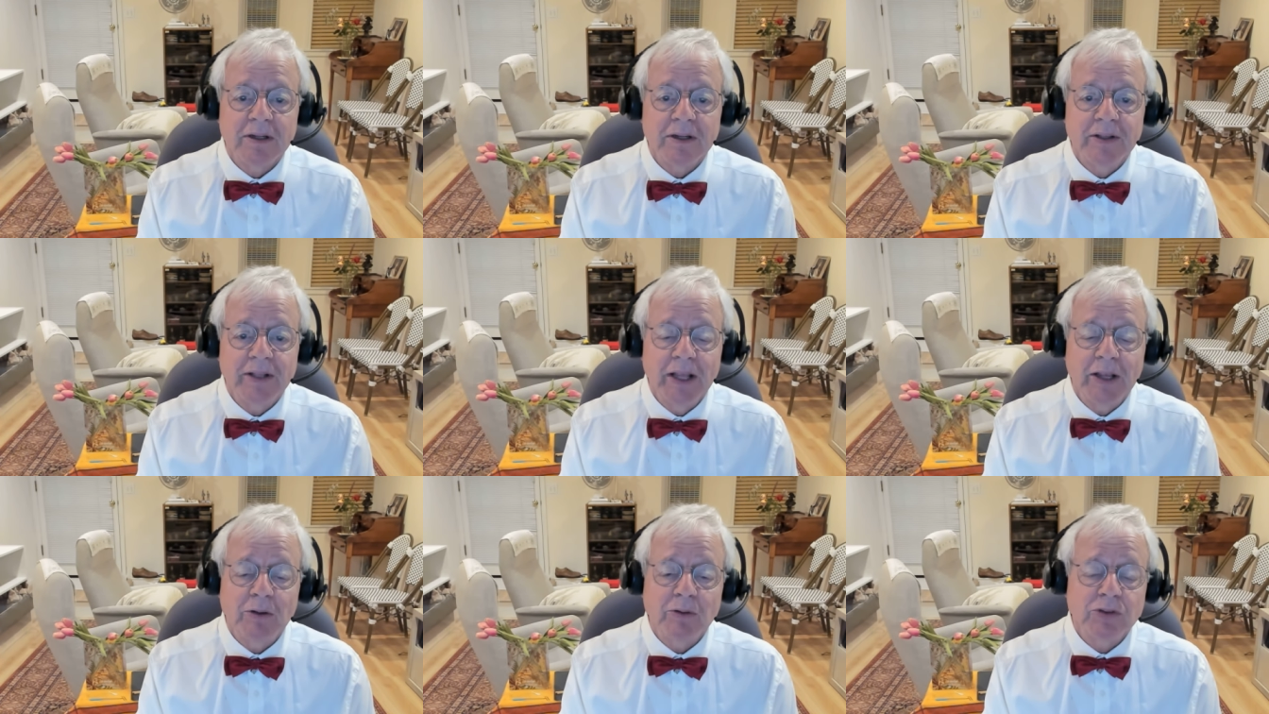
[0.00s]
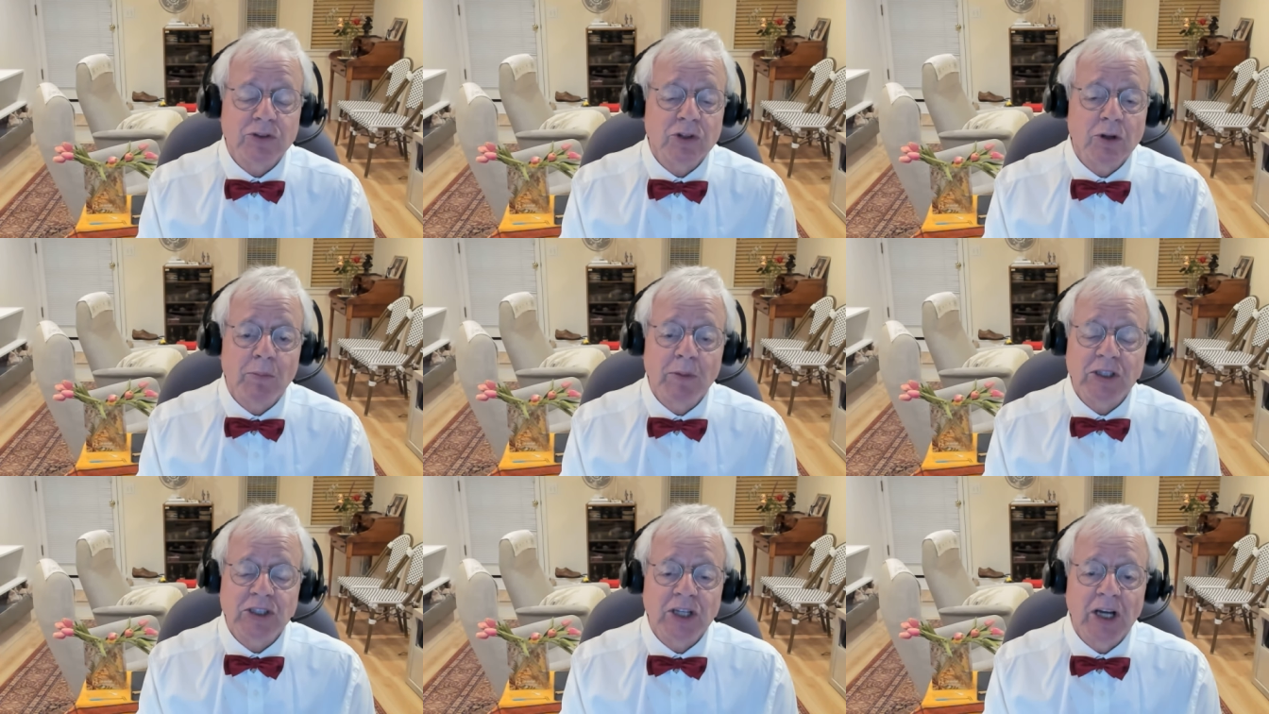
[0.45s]
Thank you
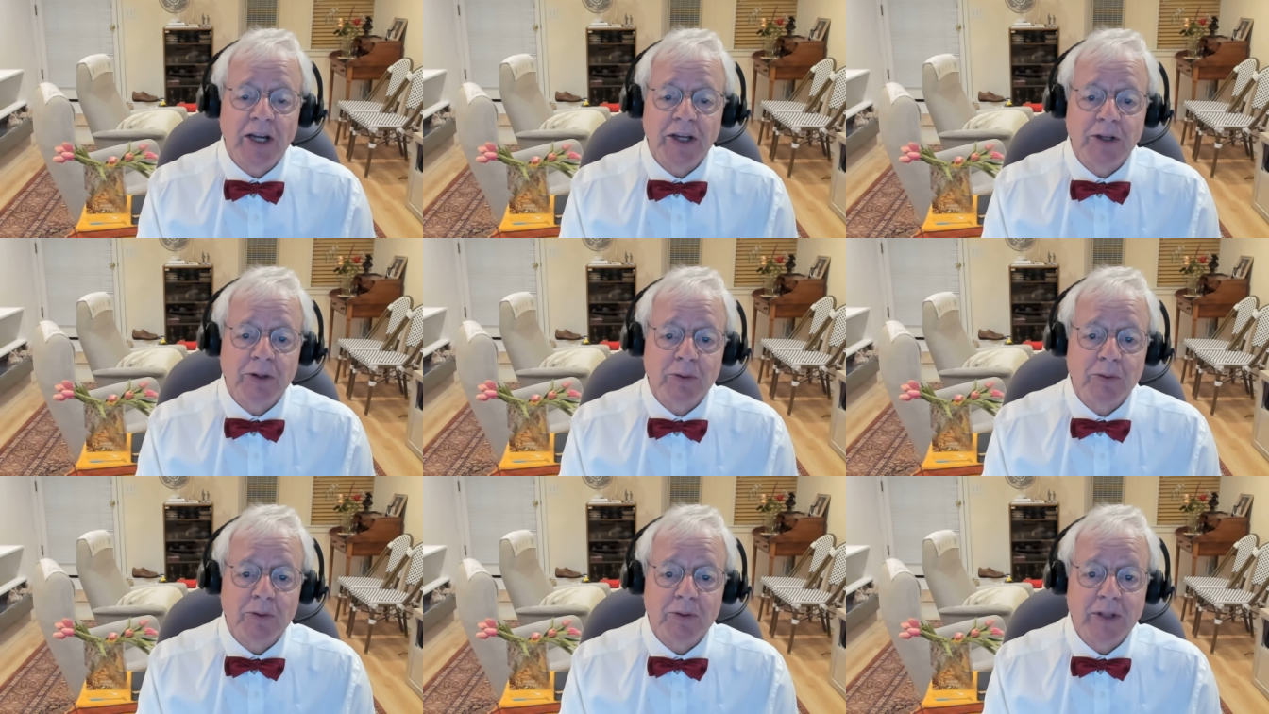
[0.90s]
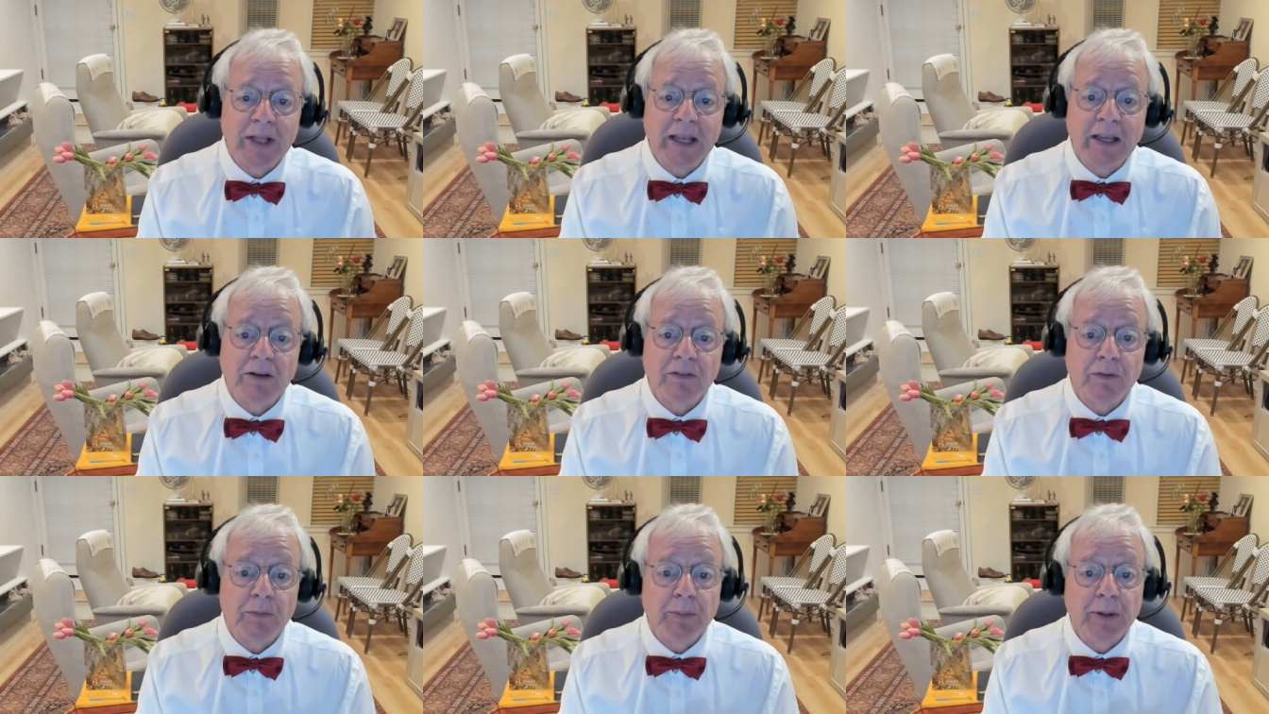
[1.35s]
so much, IU.
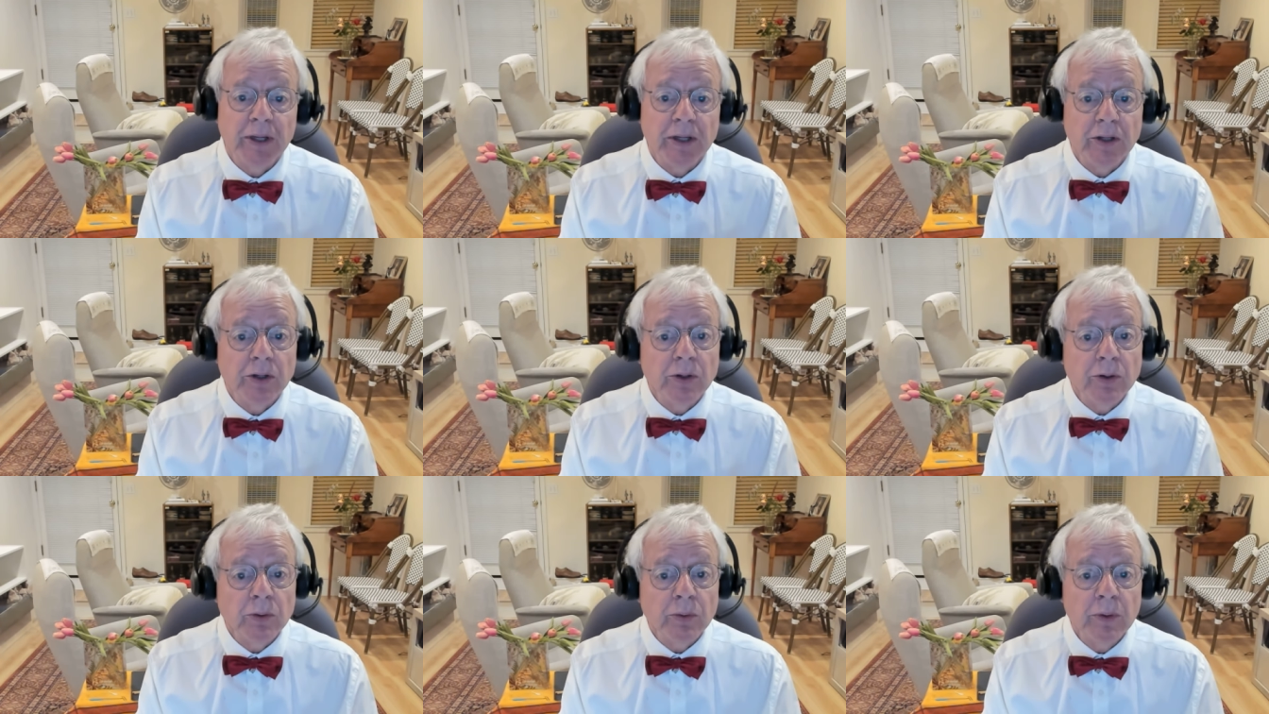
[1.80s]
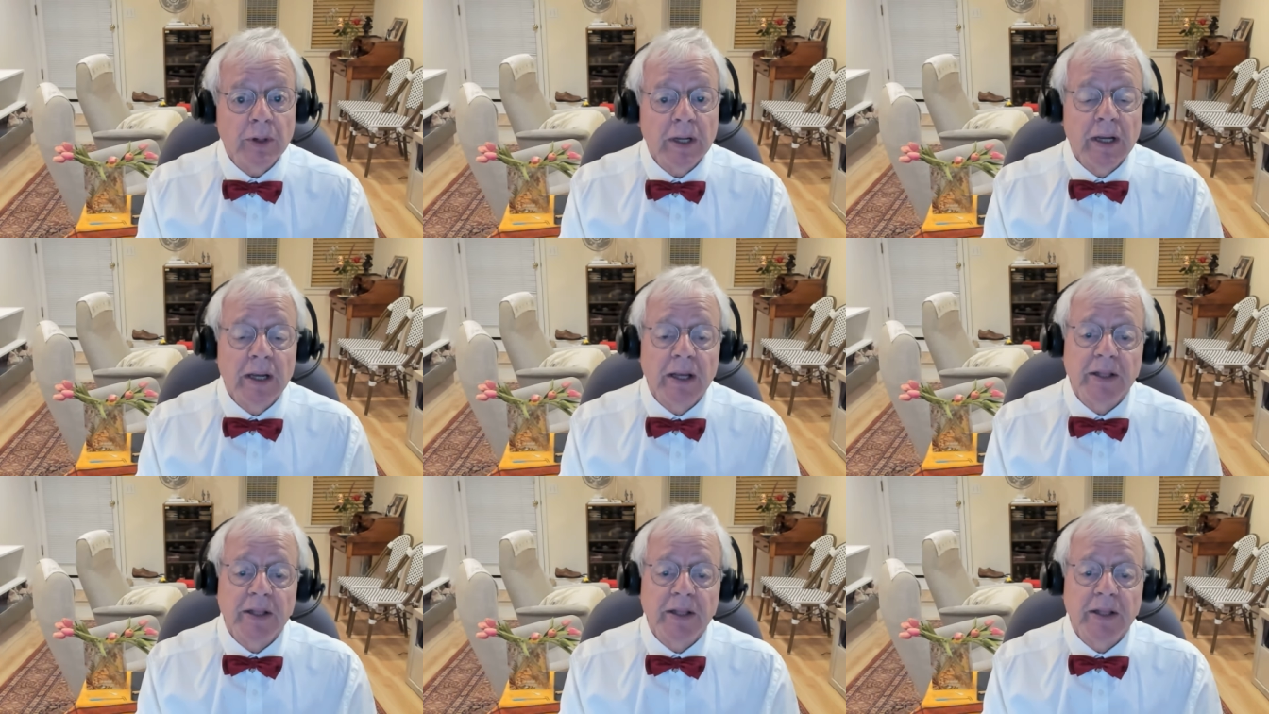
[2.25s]
Thank you for being you.